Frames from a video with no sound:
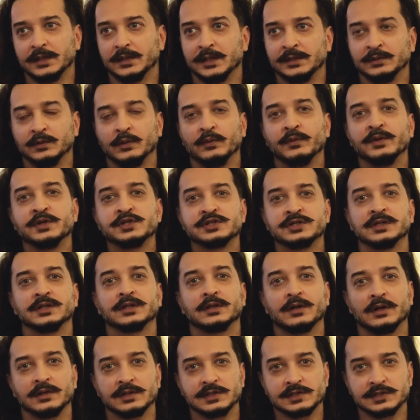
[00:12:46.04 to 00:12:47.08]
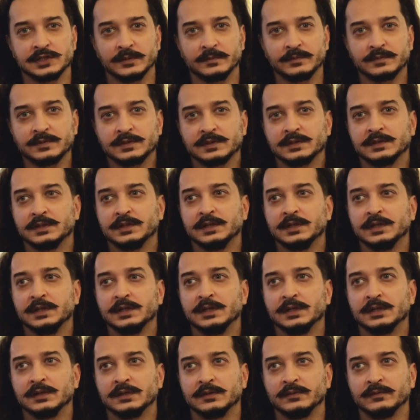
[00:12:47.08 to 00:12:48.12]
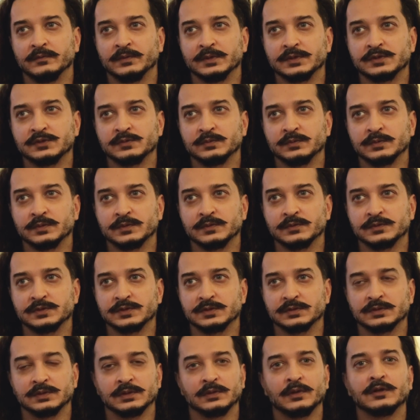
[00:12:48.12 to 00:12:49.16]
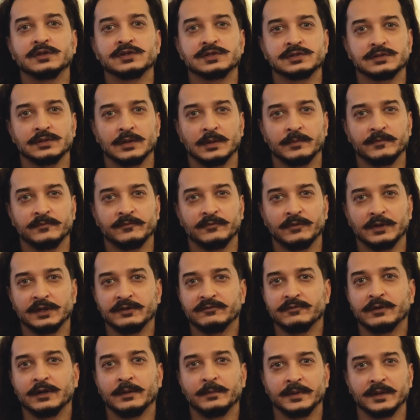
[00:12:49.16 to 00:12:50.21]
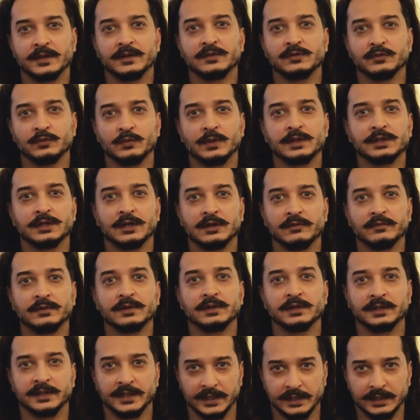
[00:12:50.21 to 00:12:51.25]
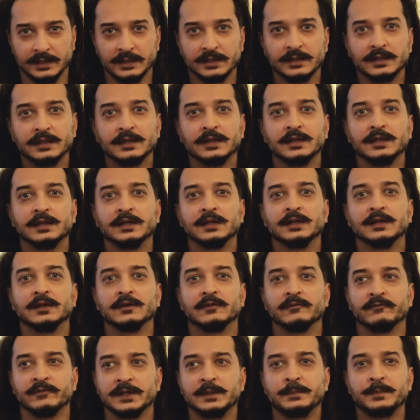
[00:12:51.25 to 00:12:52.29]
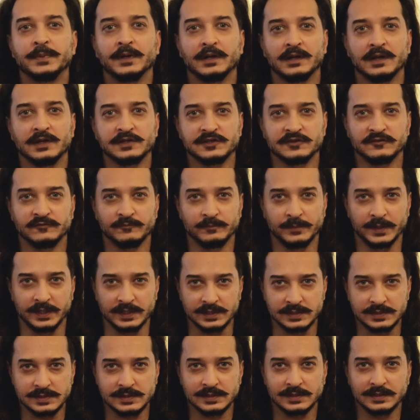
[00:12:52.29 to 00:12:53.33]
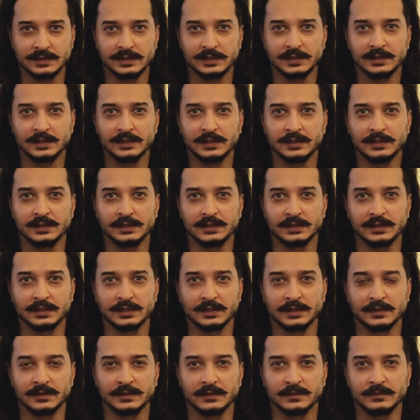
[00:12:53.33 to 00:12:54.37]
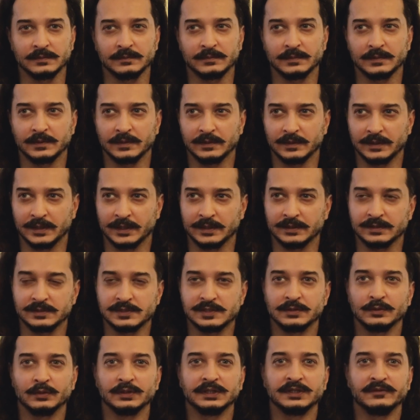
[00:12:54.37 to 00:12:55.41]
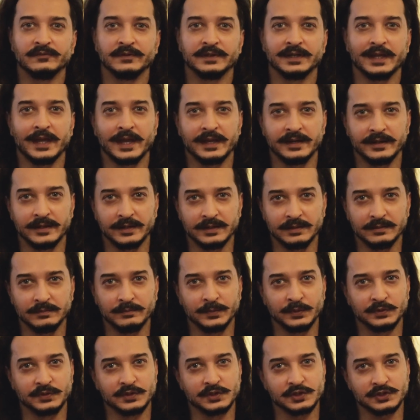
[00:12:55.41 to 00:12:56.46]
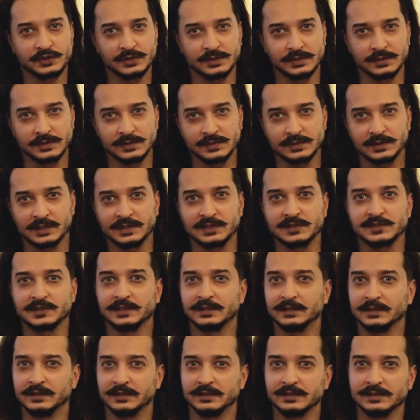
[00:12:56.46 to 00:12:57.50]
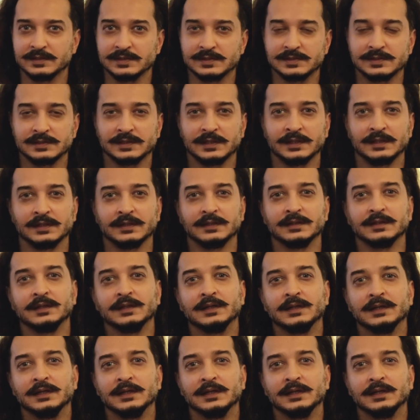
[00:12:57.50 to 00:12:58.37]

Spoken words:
an original concept, which was a non-stop 45-minute to 1 hour gig, very percussive based. And slowly we added musicians and singers, and